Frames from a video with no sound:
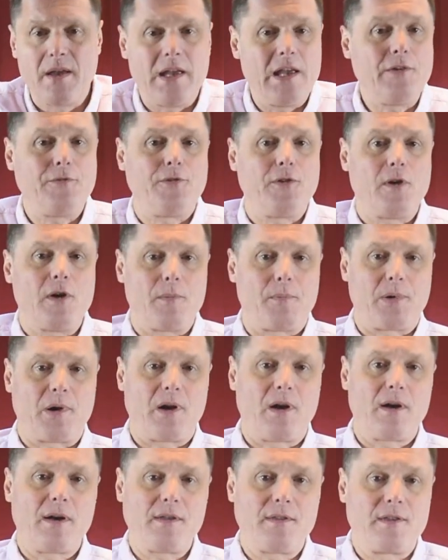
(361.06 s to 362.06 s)
If you
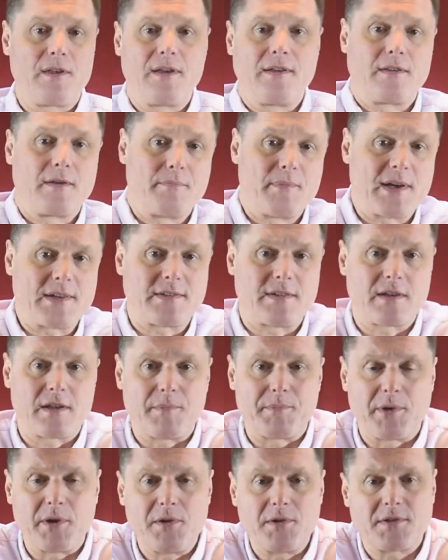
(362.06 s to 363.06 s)
apply the Domestic
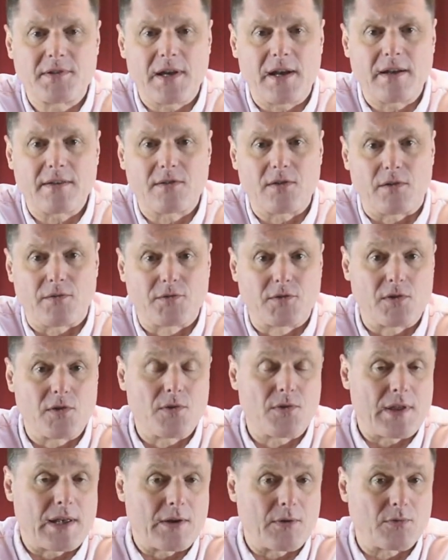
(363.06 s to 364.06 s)
Abuse Act of
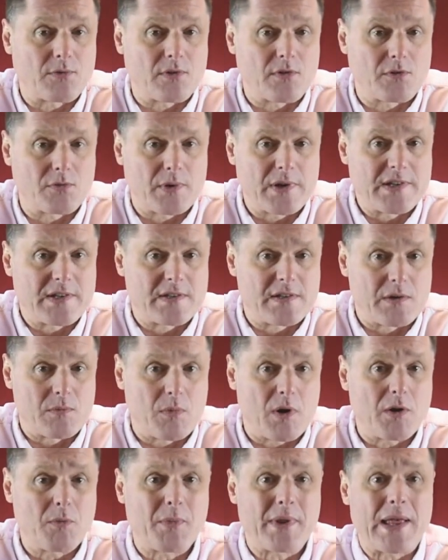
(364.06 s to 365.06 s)

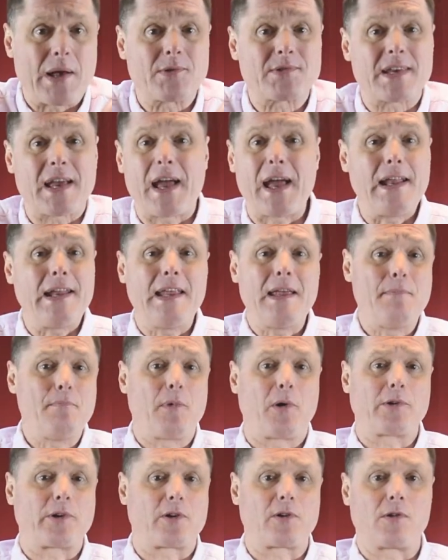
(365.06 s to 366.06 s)
2021 without any
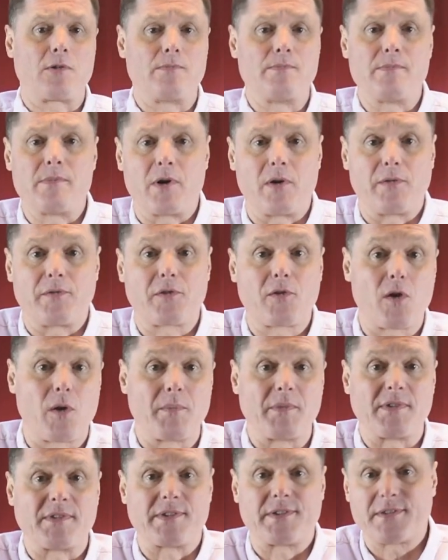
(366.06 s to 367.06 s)
modicum of
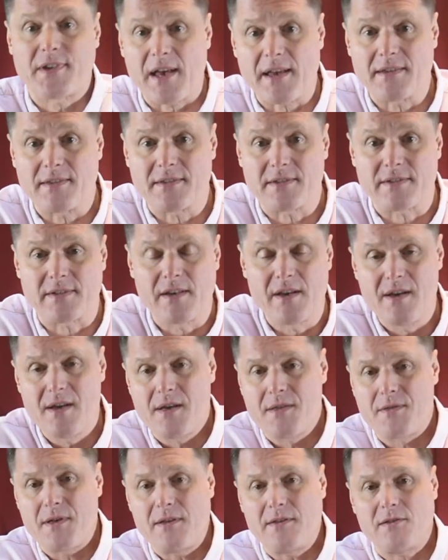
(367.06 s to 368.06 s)
common sense,
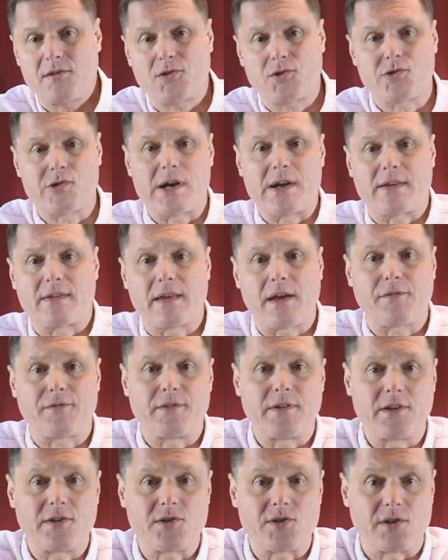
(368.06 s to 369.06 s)
then the strict
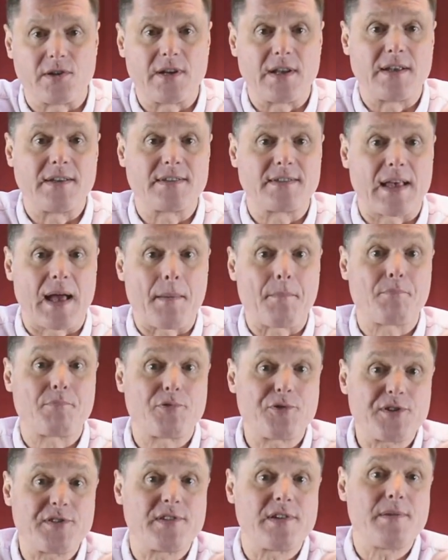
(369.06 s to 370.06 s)
definition is that
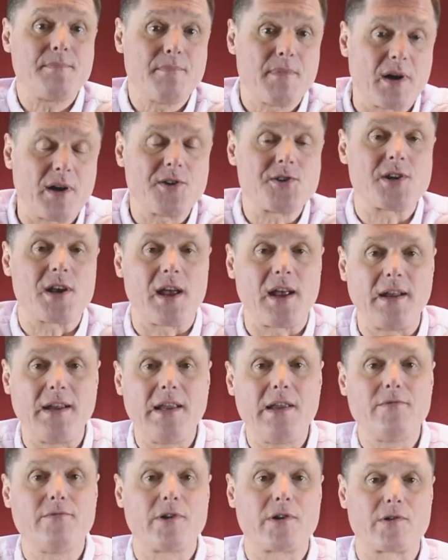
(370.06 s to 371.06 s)
pretty much
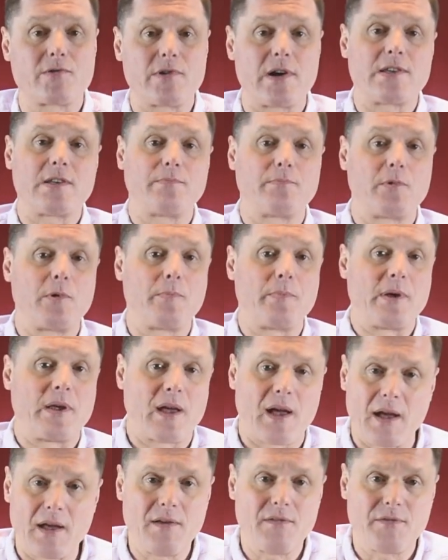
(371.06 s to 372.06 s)
any regrettable
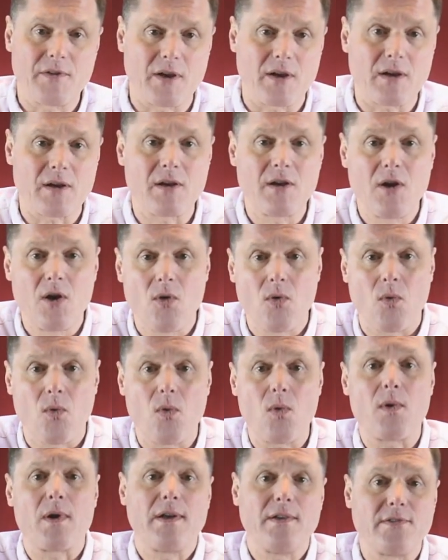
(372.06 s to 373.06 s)
behaviour
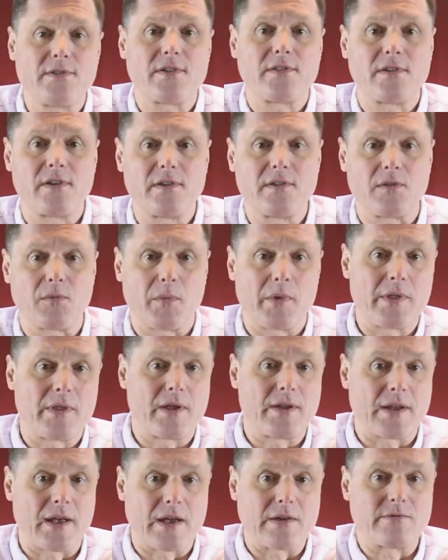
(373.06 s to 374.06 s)
or incident
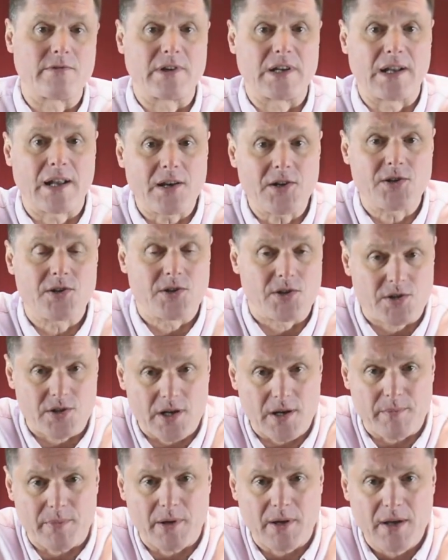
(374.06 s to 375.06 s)
within a
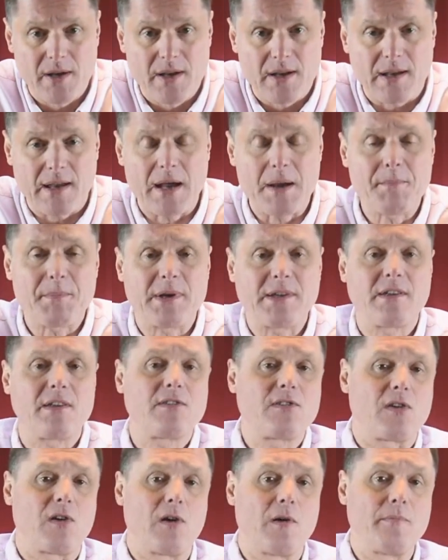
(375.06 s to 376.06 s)
relationship can be
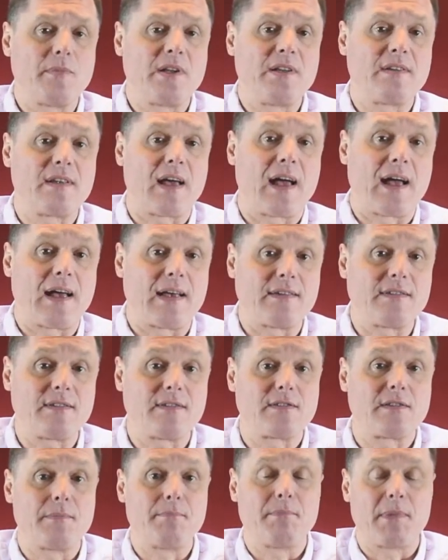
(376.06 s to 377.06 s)
determined as
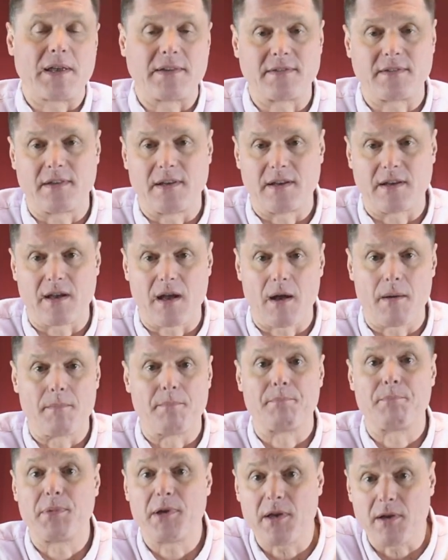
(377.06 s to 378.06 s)
domestic
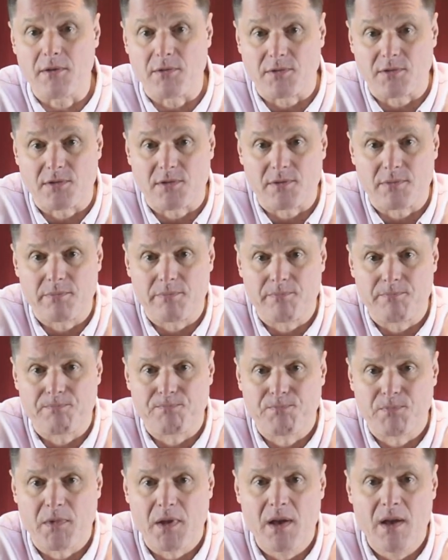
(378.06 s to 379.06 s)
abuse.
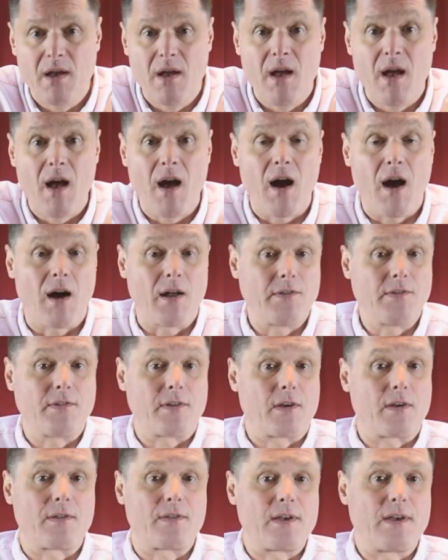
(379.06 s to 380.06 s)

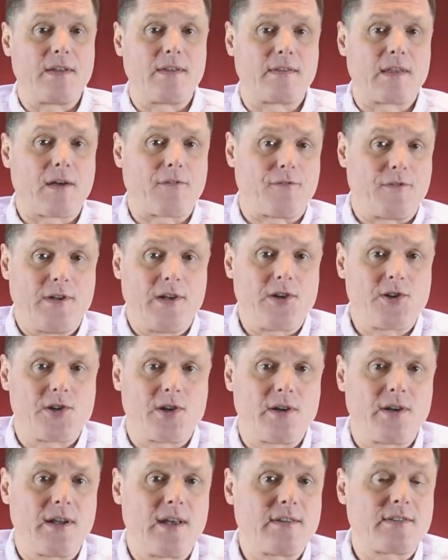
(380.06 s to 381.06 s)
Under the
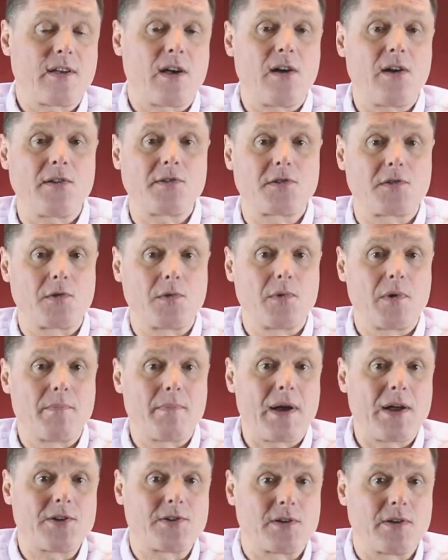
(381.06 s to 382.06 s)
definition, it's hard to
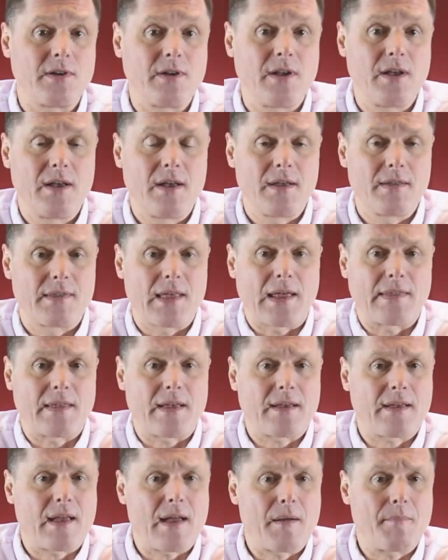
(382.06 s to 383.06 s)
imagine that
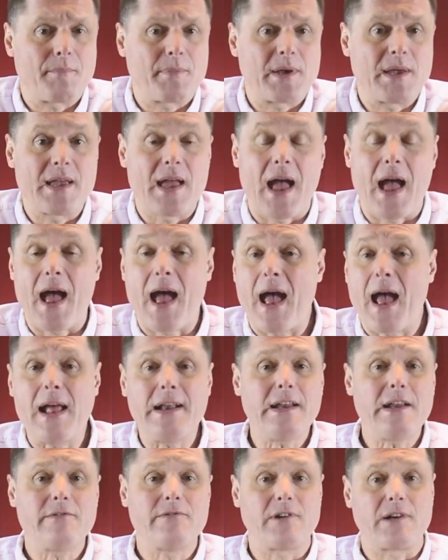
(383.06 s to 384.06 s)
there can be
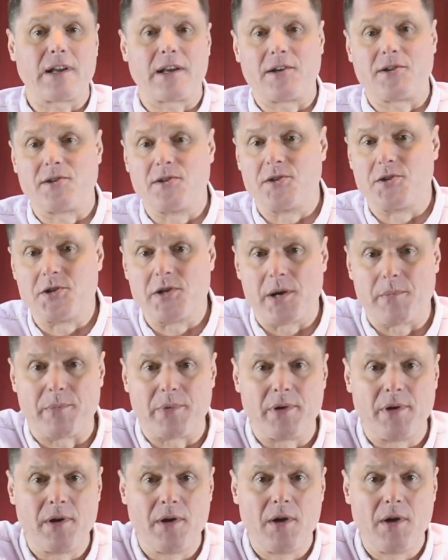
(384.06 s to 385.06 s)
any relationship
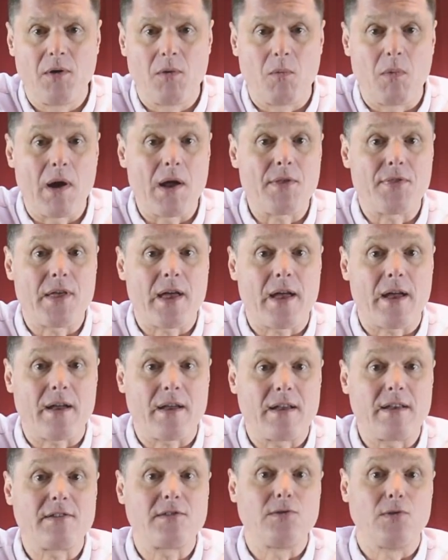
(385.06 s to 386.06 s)
where
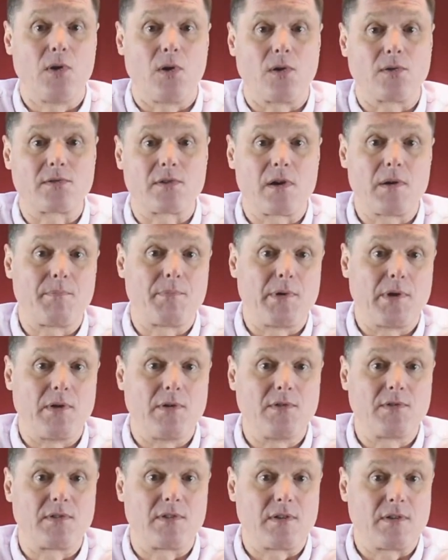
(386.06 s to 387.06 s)
there is not
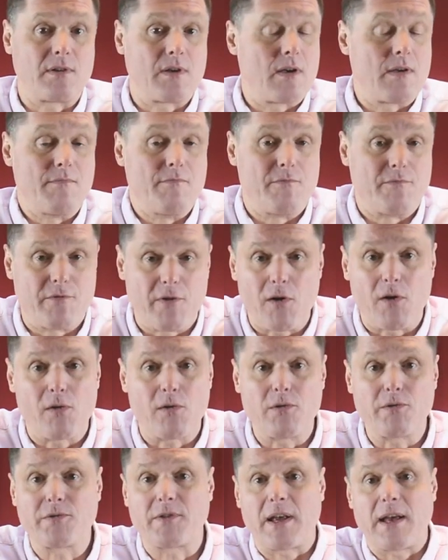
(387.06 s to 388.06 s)
abuse
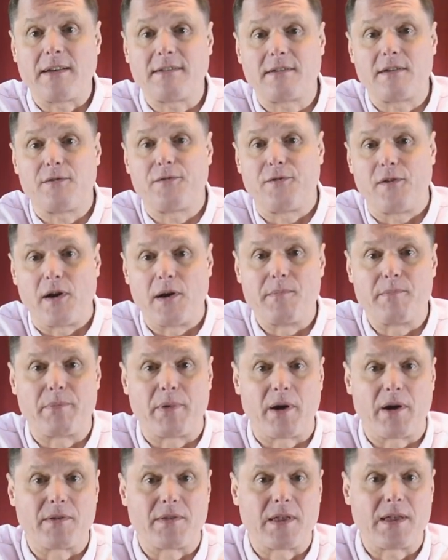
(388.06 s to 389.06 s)
involved as defined
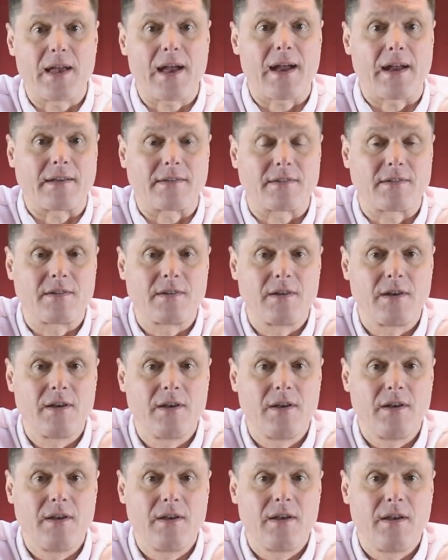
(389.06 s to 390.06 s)
by the Act.
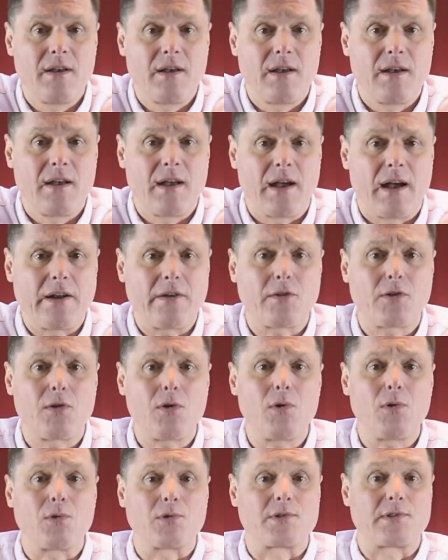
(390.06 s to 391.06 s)
And of
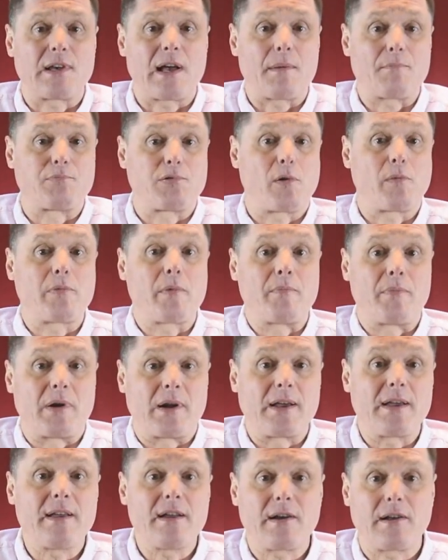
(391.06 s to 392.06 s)
course, that
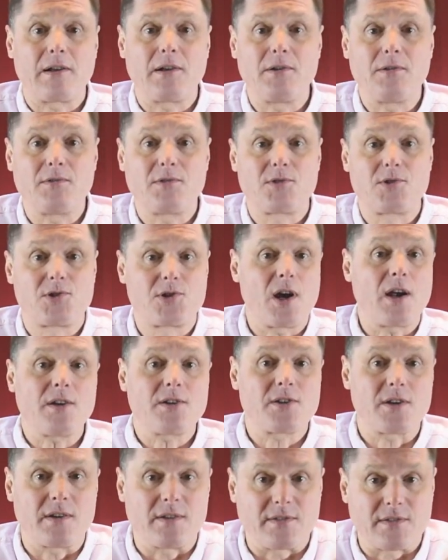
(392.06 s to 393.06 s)
probably includes
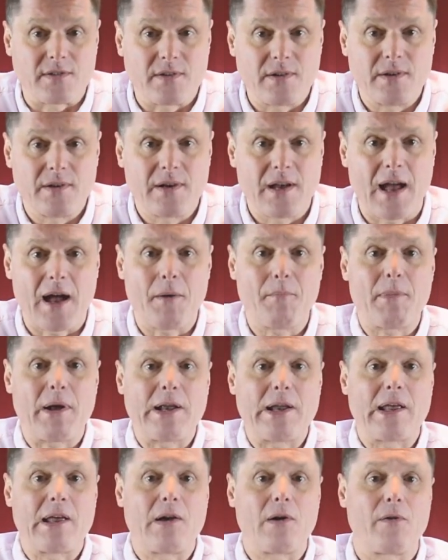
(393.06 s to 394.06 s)
judges. How
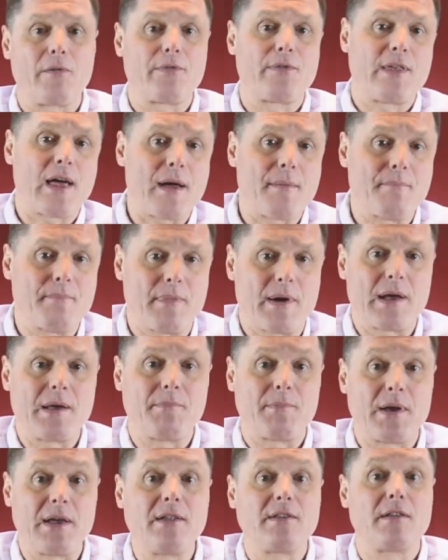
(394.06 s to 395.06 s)
many of them may
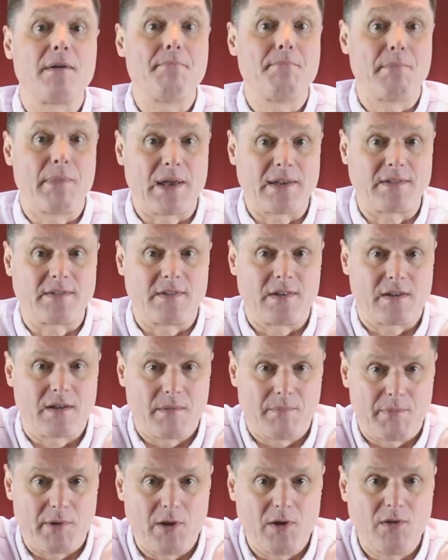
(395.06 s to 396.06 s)
be domestic
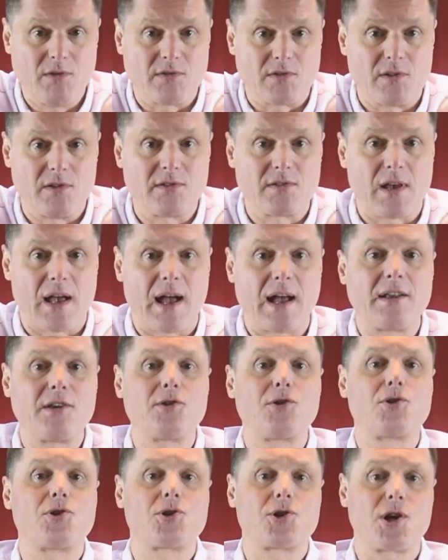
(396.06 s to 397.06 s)
abusers
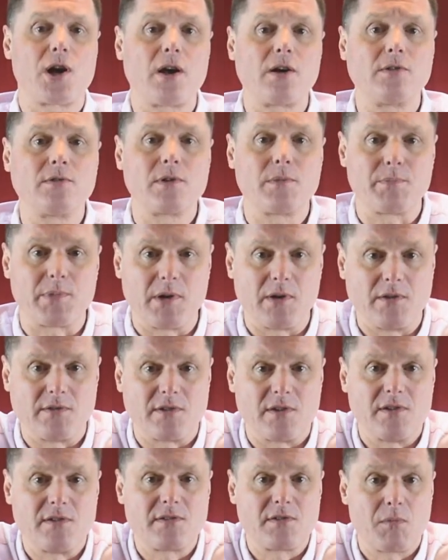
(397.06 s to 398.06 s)
and child
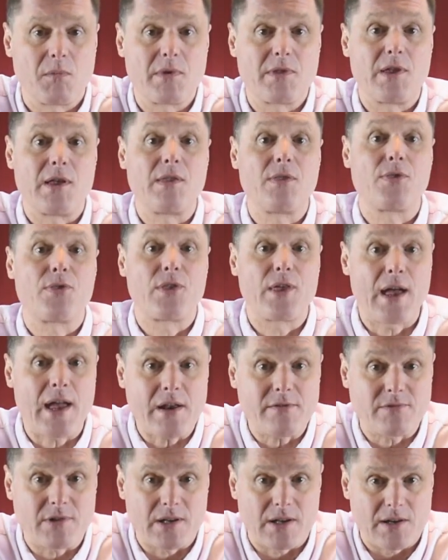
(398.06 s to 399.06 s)
abusers within
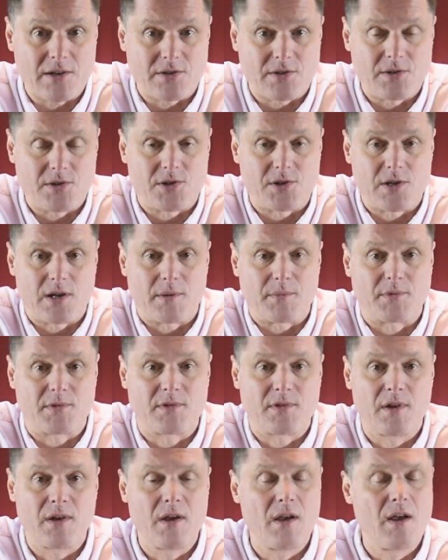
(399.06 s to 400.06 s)
their relationships?